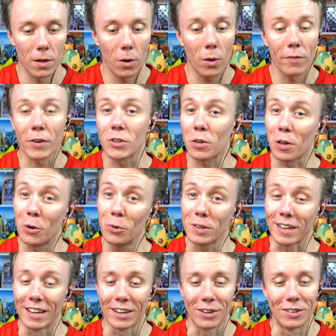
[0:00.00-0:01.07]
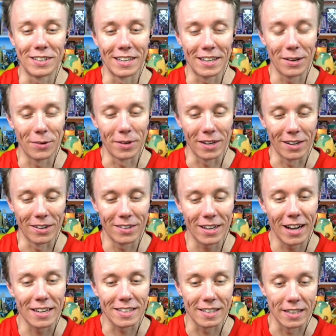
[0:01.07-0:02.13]
Oh, if I just hold it, it goes in. There we go.
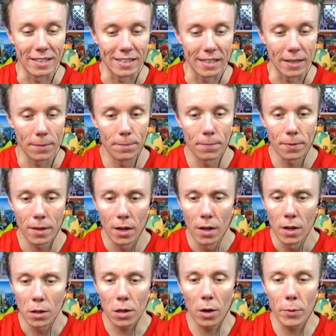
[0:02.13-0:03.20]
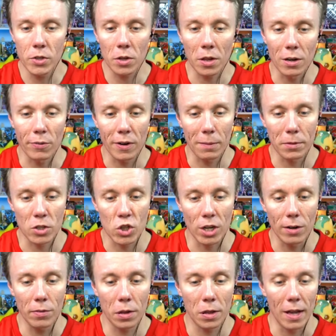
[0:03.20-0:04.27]
Nice and easy. So we're just going to fill up the
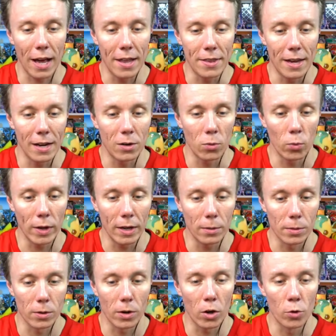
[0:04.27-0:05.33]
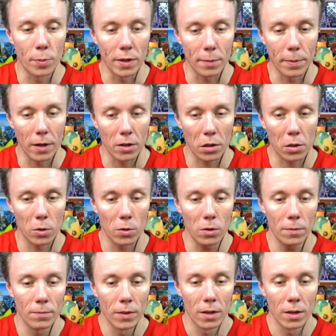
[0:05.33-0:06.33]
shelves and then we will open up our store.